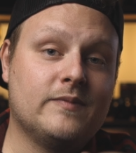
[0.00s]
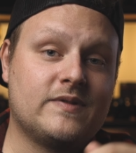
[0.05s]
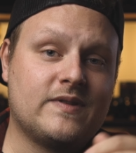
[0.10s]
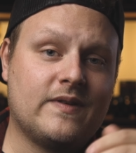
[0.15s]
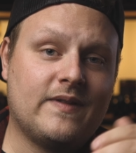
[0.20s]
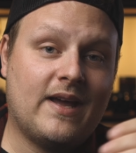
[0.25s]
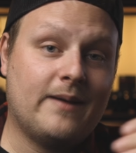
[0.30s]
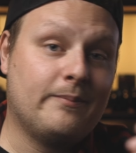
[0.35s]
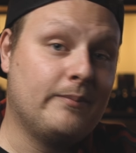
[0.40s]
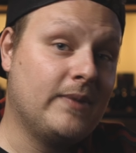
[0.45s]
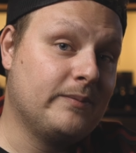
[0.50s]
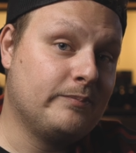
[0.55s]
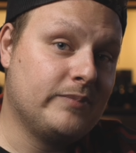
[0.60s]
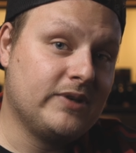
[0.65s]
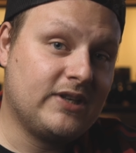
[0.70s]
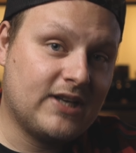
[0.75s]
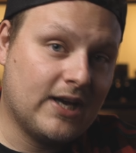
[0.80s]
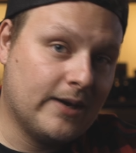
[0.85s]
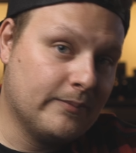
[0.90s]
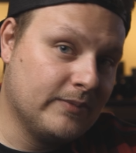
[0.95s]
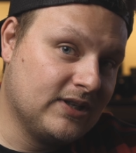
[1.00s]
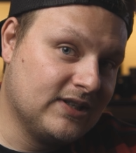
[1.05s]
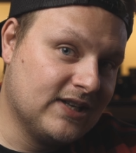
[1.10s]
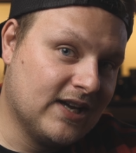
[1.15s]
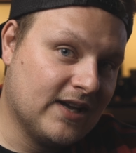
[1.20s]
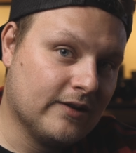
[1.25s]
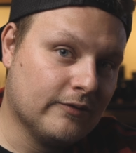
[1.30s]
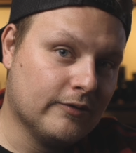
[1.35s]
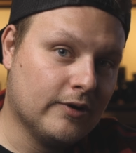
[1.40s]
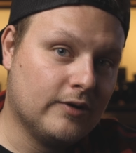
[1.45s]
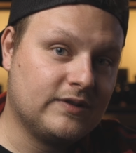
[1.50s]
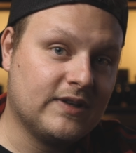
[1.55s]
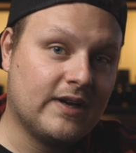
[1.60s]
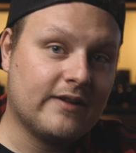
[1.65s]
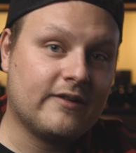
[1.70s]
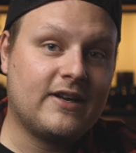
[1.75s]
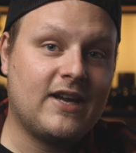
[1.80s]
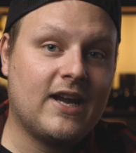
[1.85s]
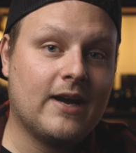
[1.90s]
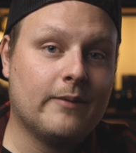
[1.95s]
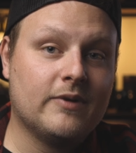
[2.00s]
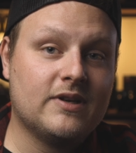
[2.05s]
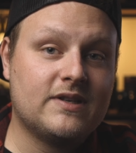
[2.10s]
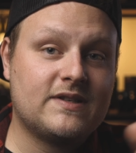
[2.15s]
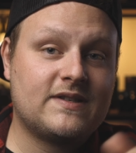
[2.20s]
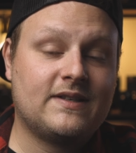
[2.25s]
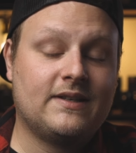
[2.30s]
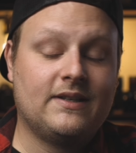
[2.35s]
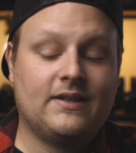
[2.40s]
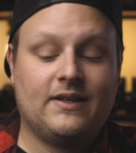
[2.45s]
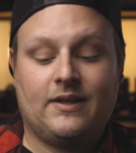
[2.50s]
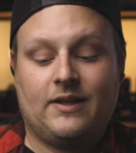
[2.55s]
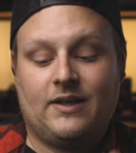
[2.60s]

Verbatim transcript: so that might be coming down the road to other cameras.